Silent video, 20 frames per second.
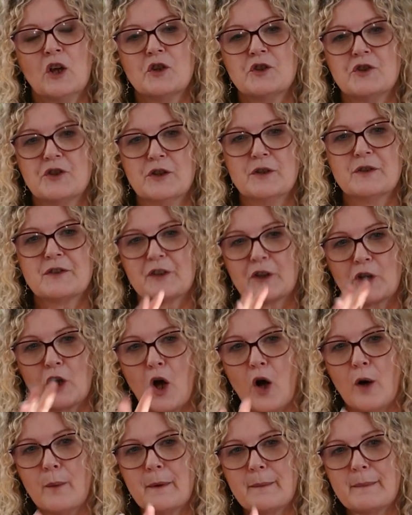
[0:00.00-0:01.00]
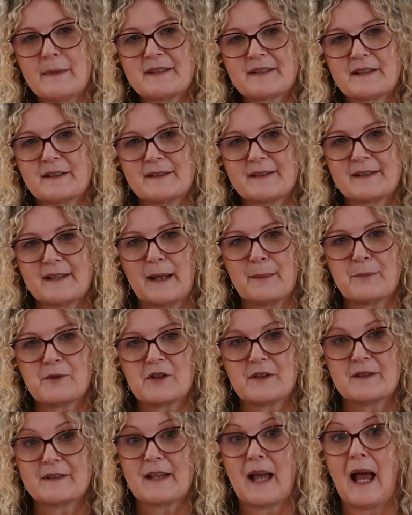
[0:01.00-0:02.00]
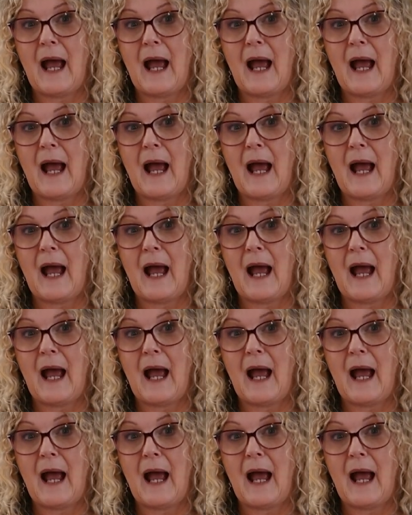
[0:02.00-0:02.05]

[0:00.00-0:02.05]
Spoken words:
due to common misconceptions